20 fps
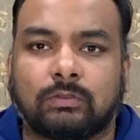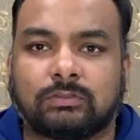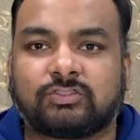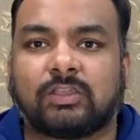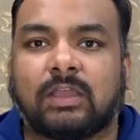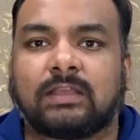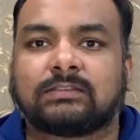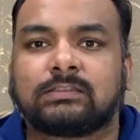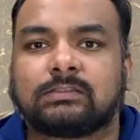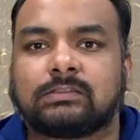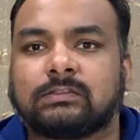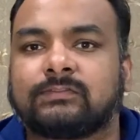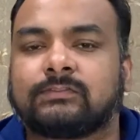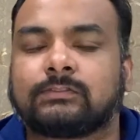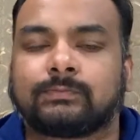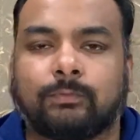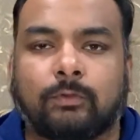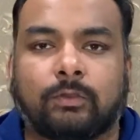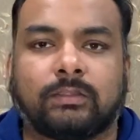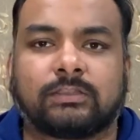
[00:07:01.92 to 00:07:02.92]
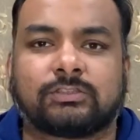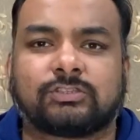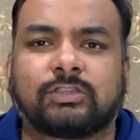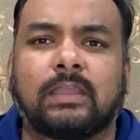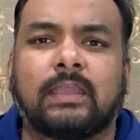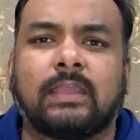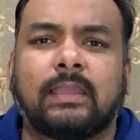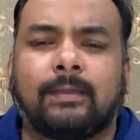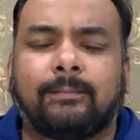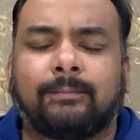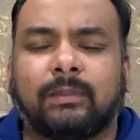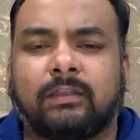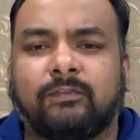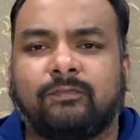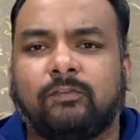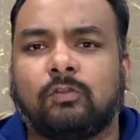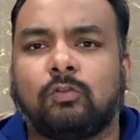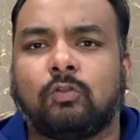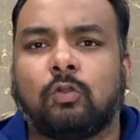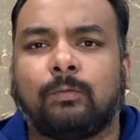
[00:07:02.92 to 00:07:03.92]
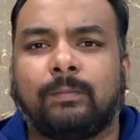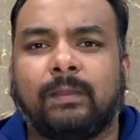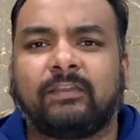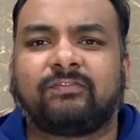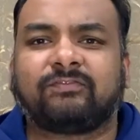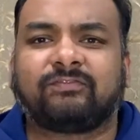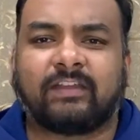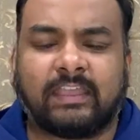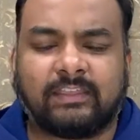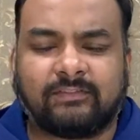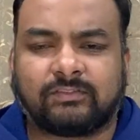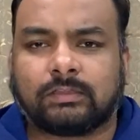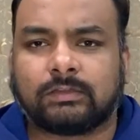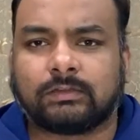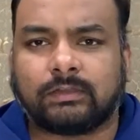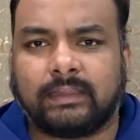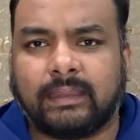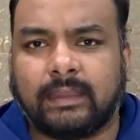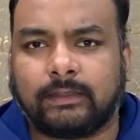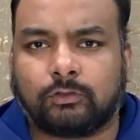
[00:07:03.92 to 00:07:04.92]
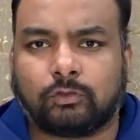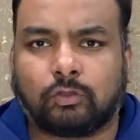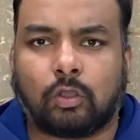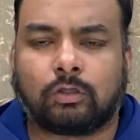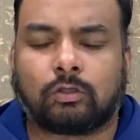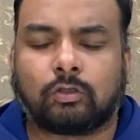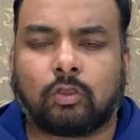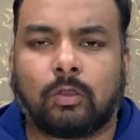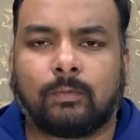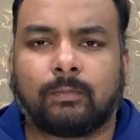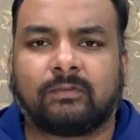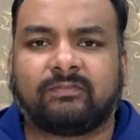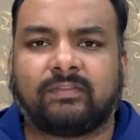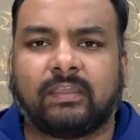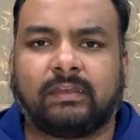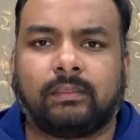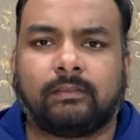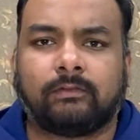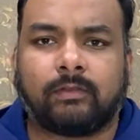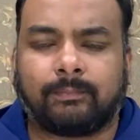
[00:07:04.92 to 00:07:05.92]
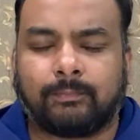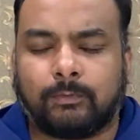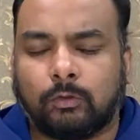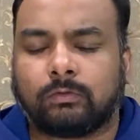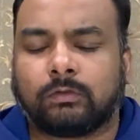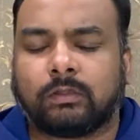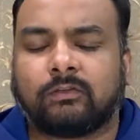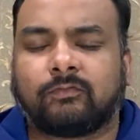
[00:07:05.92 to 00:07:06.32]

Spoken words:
chances of spoilage. But if you go by 538.com, a very reputed